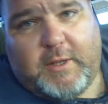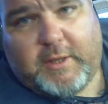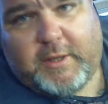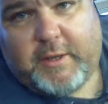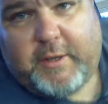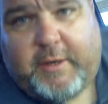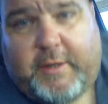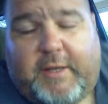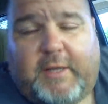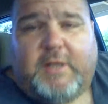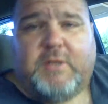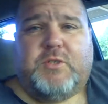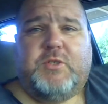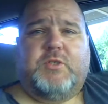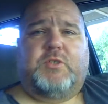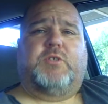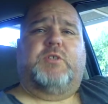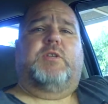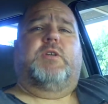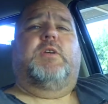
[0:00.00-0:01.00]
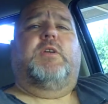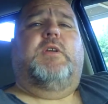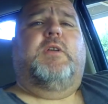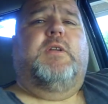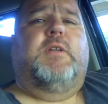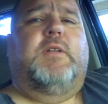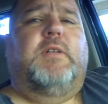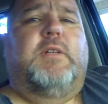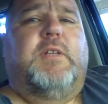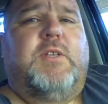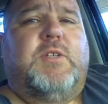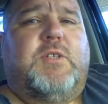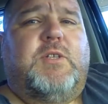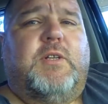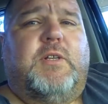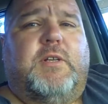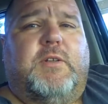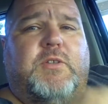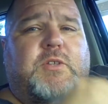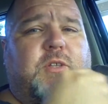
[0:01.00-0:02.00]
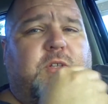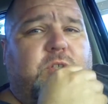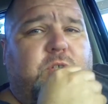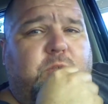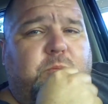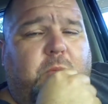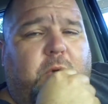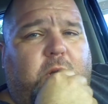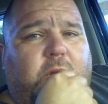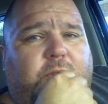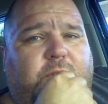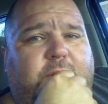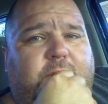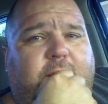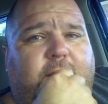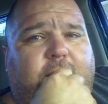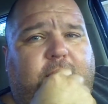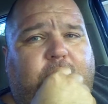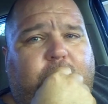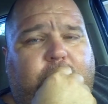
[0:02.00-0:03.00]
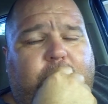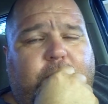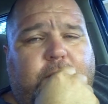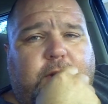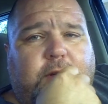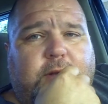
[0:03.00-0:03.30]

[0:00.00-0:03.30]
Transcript: and I guess Lisa lives in a small town